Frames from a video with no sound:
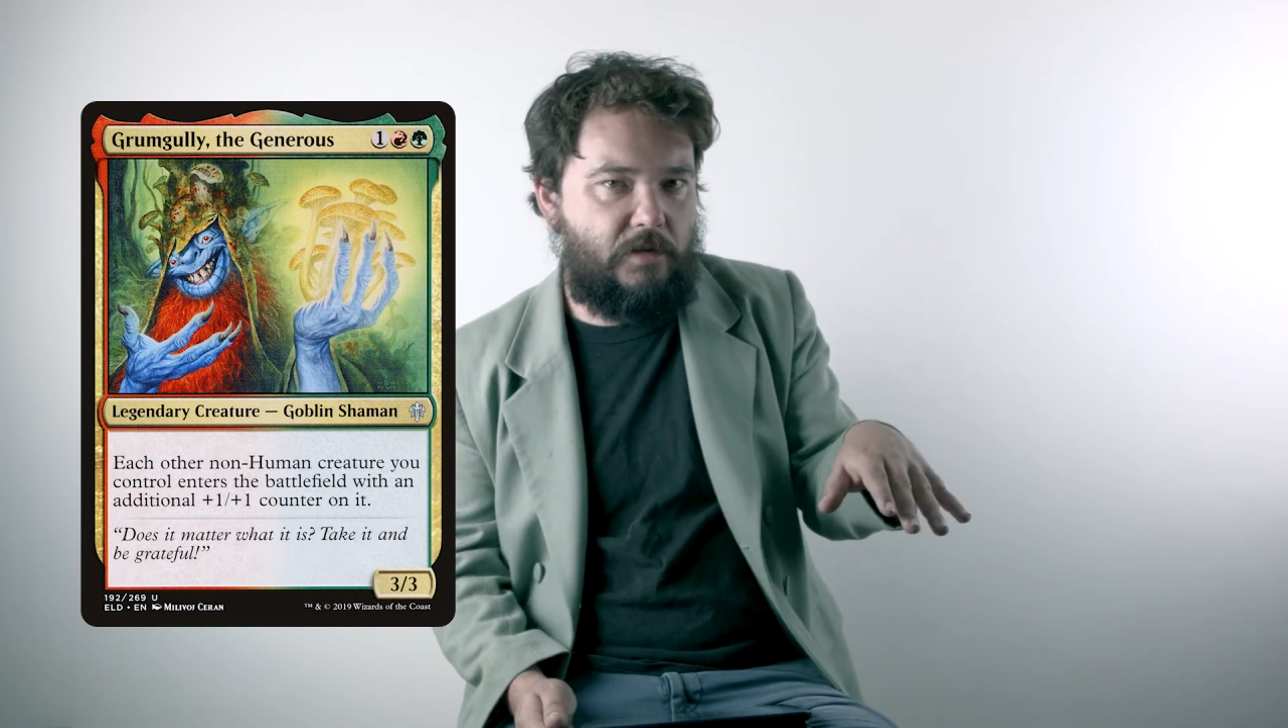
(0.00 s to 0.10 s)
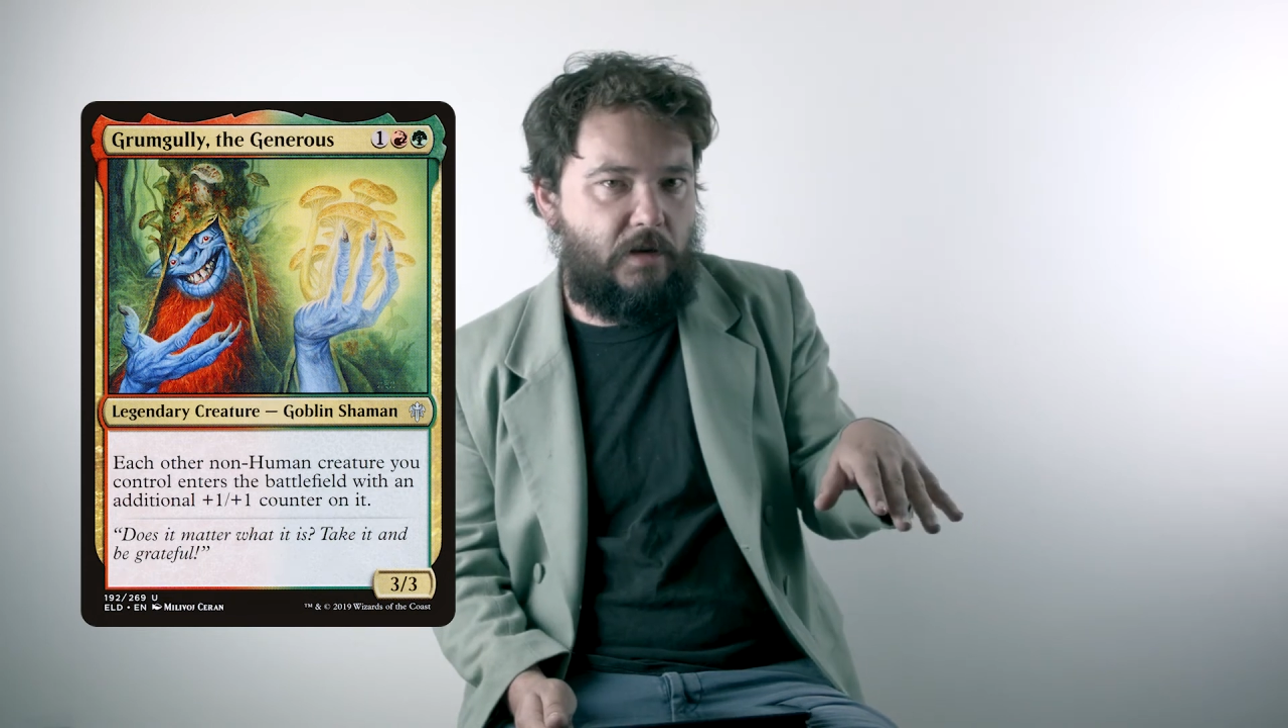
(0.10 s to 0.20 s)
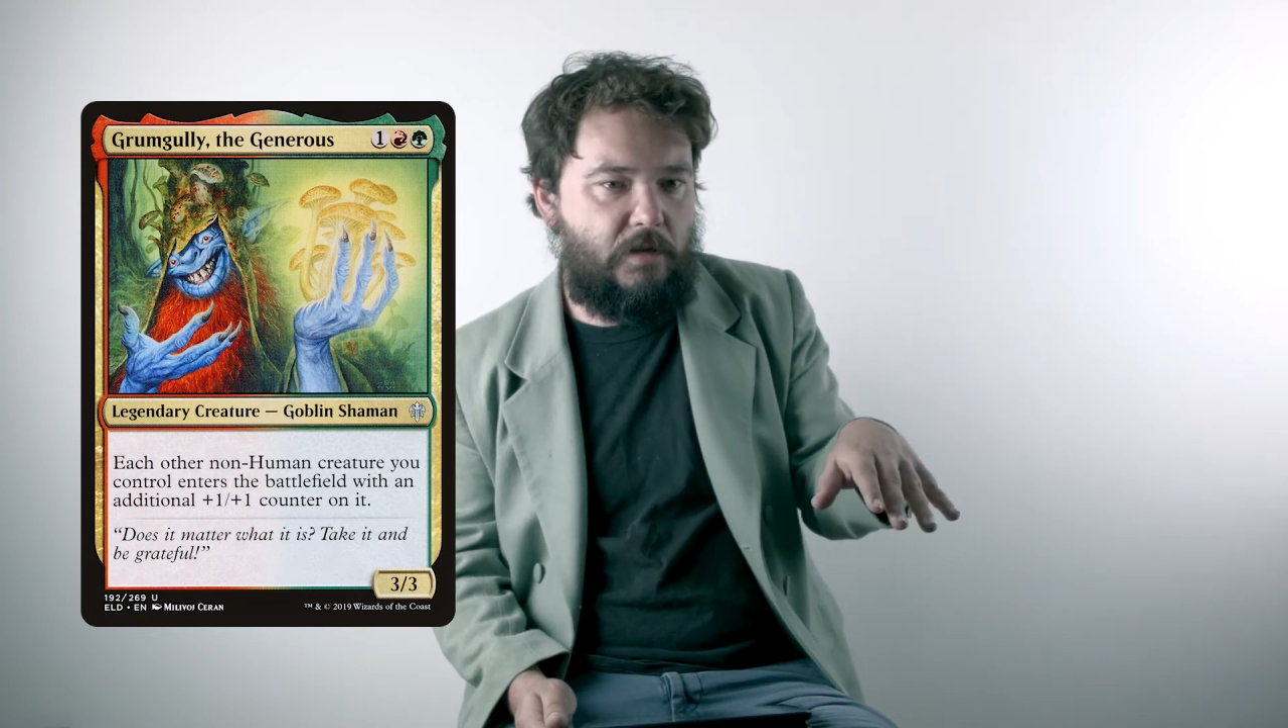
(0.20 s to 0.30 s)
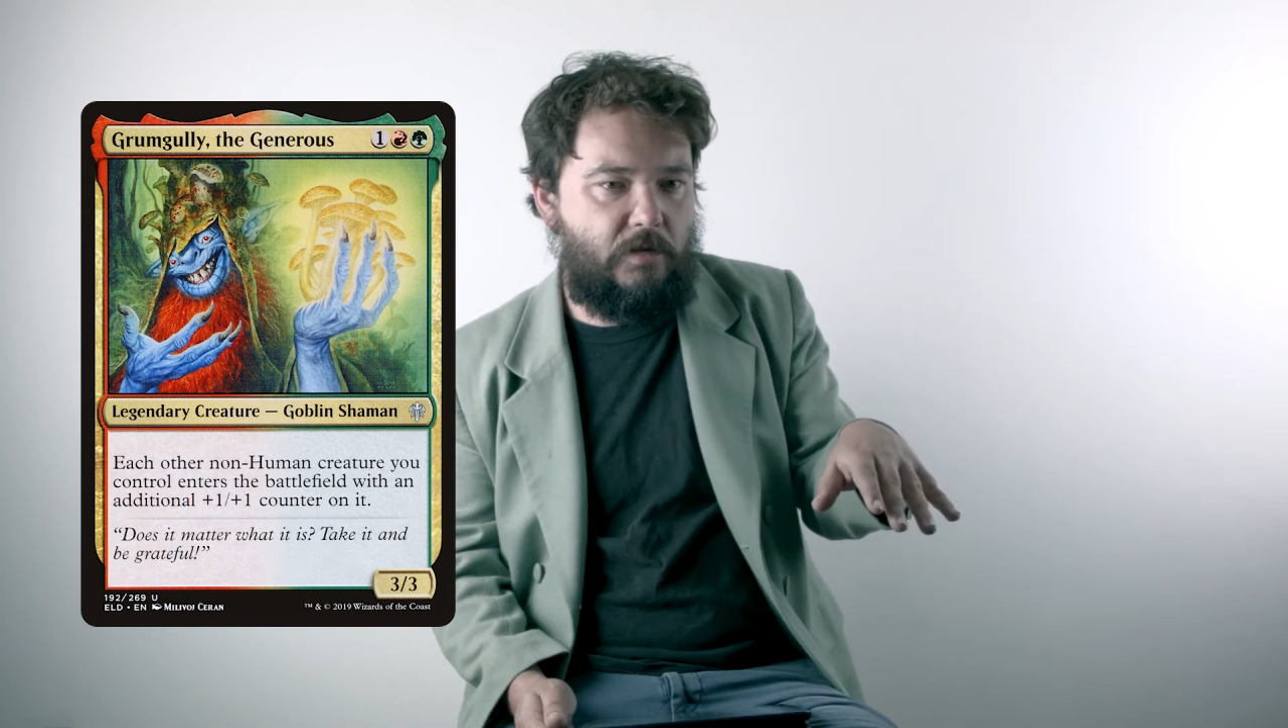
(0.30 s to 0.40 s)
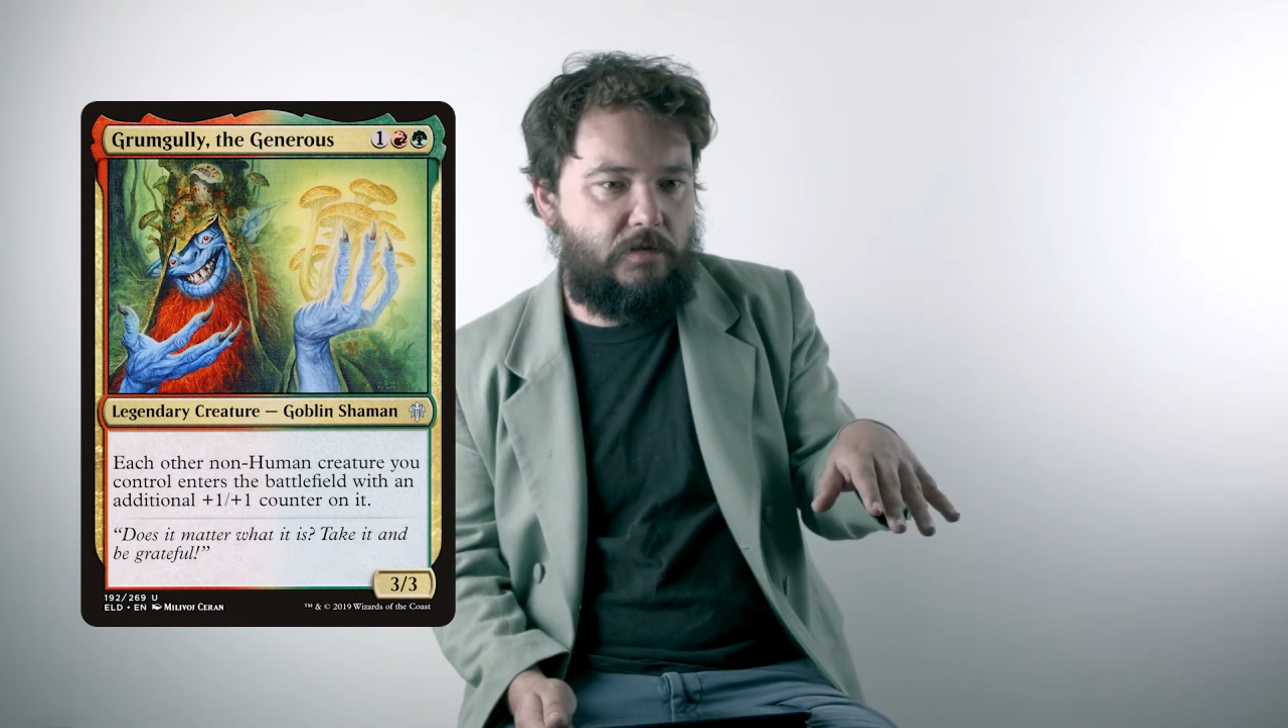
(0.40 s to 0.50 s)

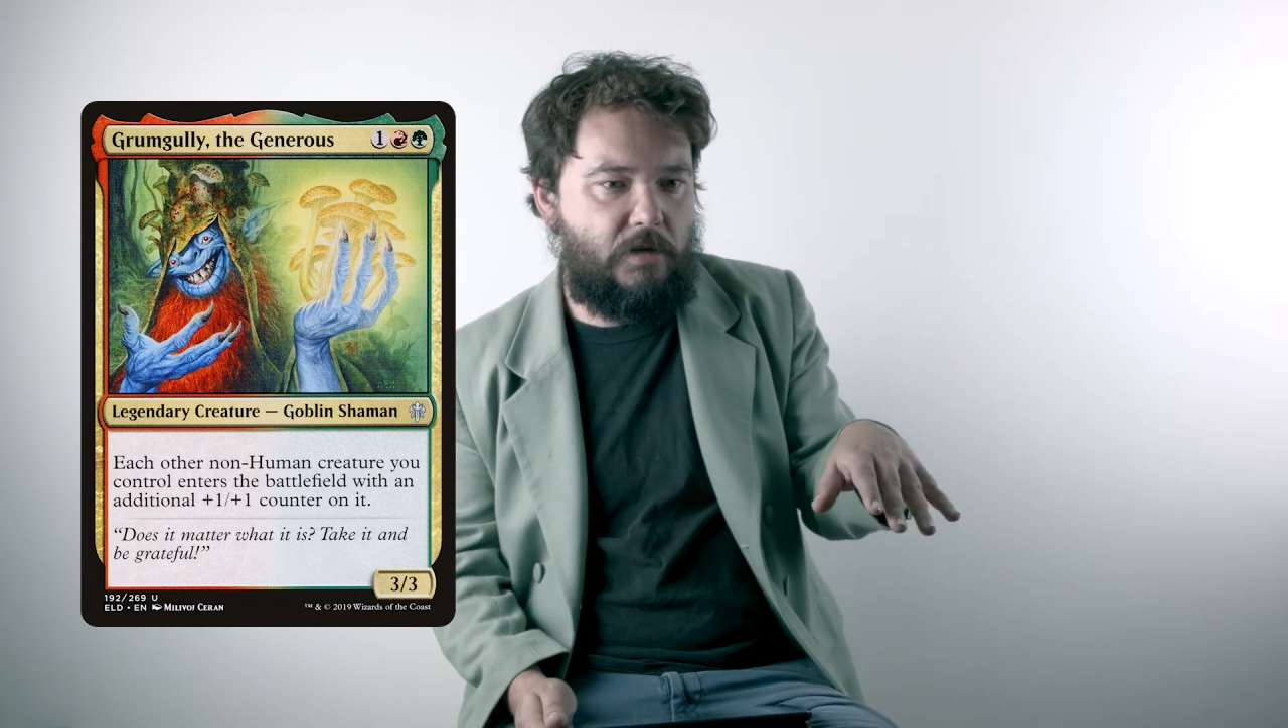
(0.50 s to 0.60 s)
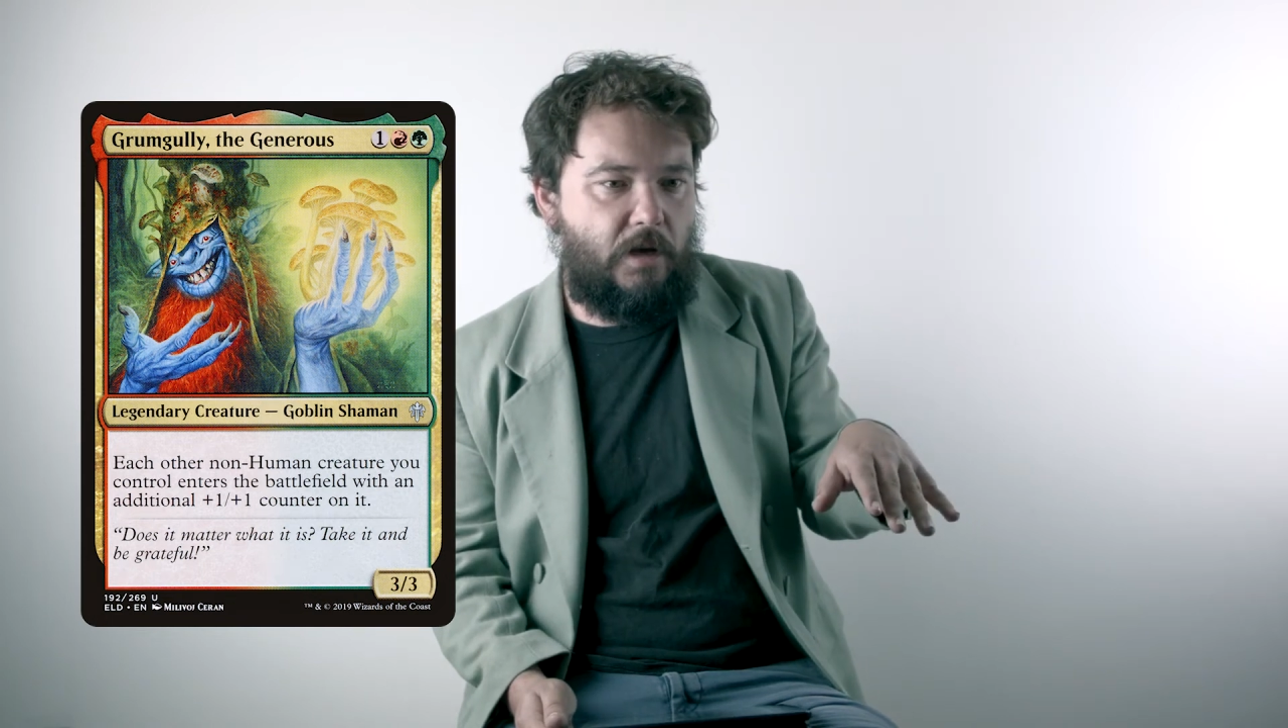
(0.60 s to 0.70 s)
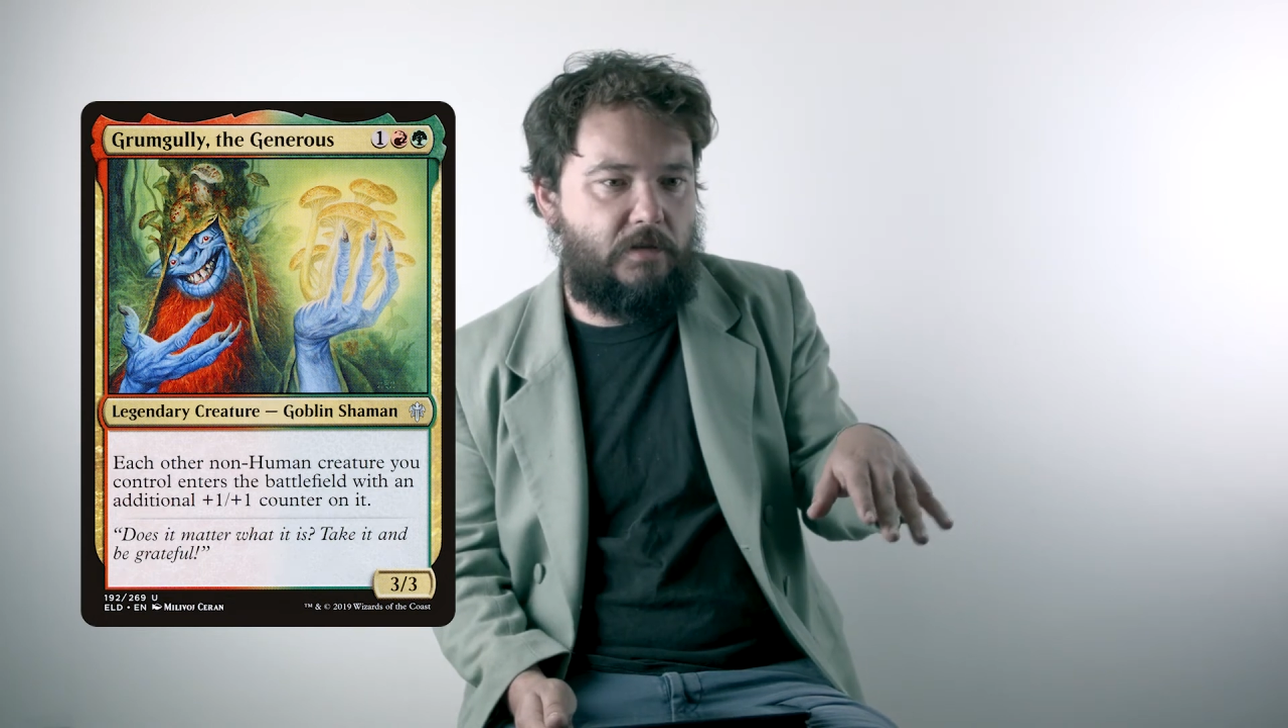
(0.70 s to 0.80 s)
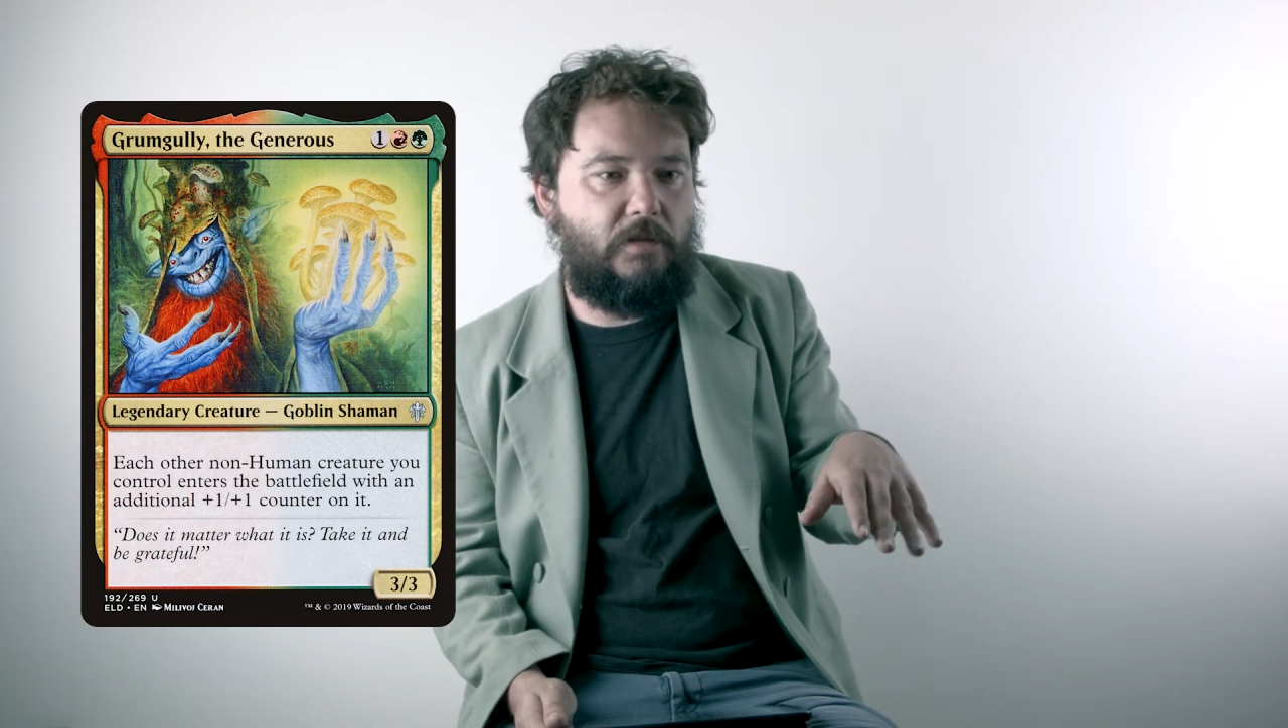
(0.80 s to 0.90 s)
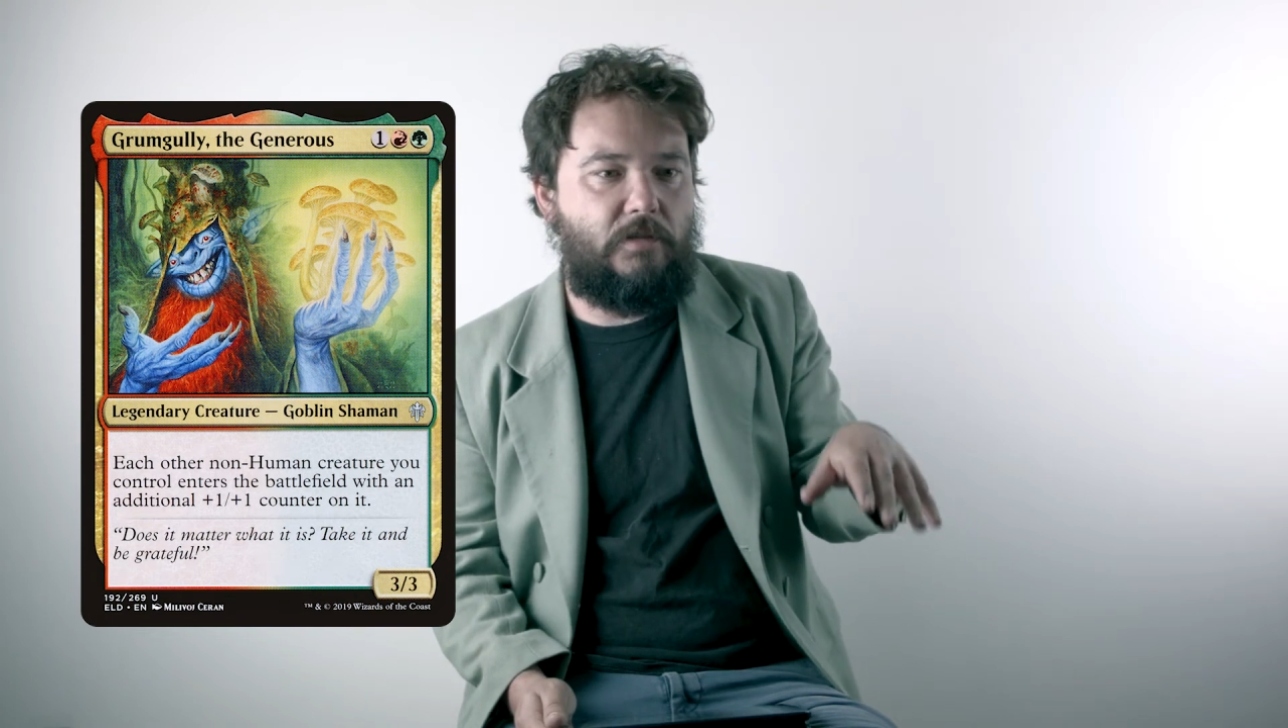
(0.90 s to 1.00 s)
in those
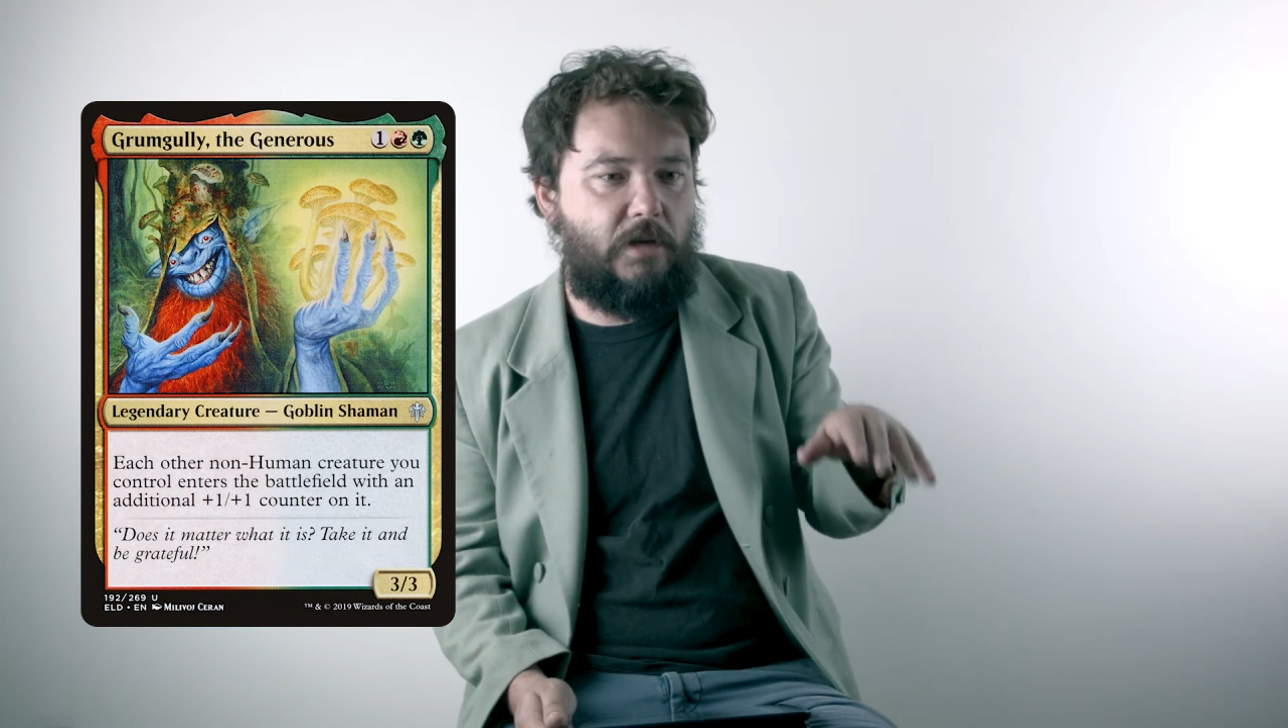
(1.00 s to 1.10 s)
decks is